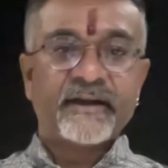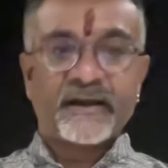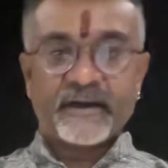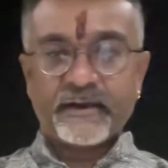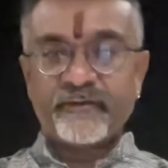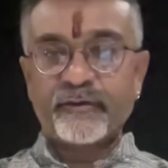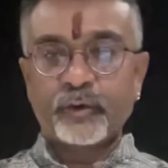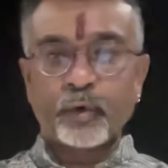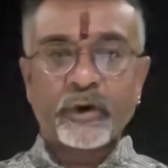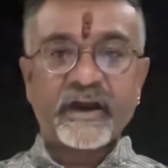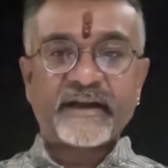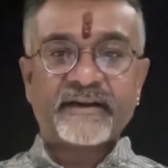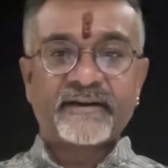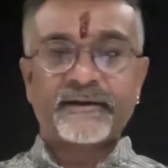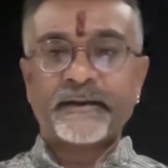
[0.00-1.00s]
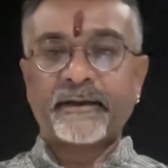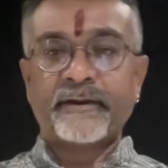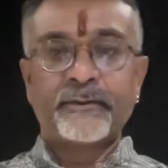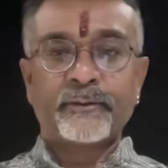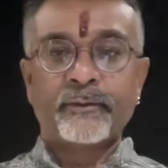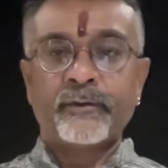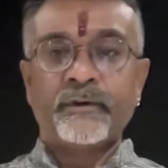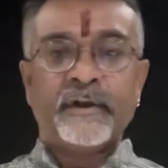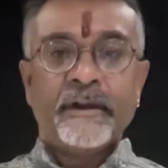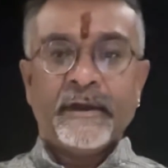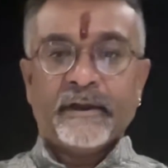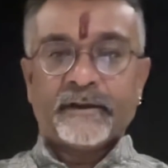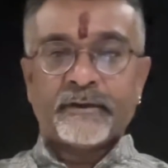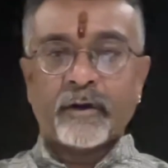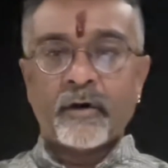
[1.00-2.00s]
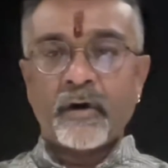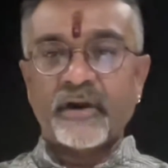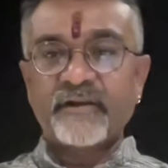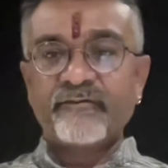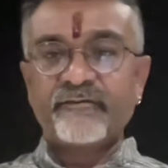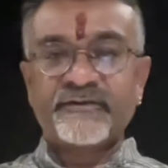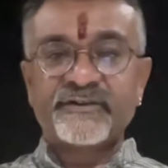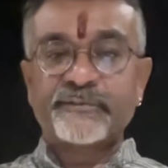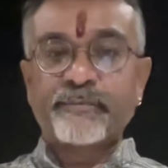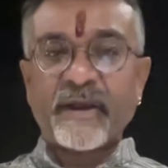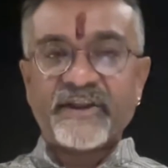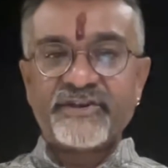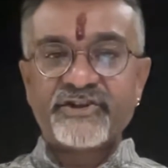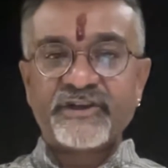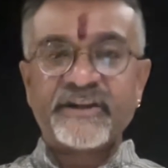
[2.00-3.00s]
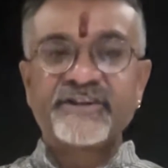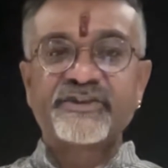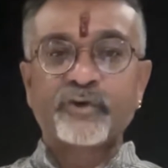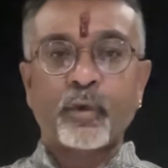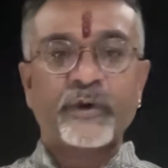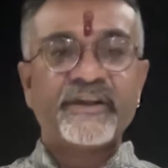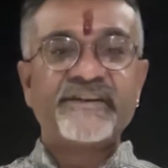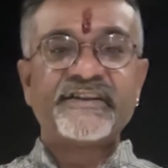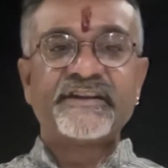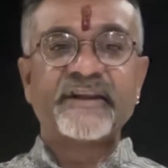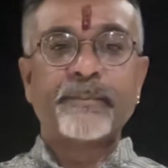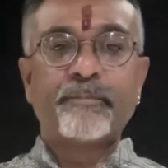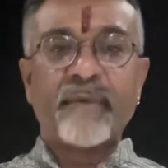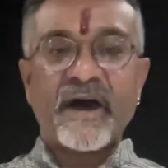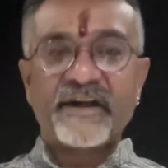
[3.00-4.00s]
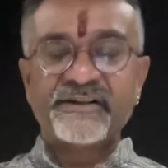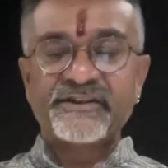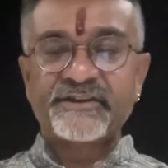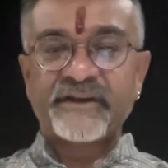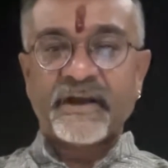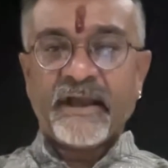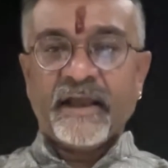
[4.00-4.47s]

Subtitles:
If you look at the horrible spine-chilling stories in the past,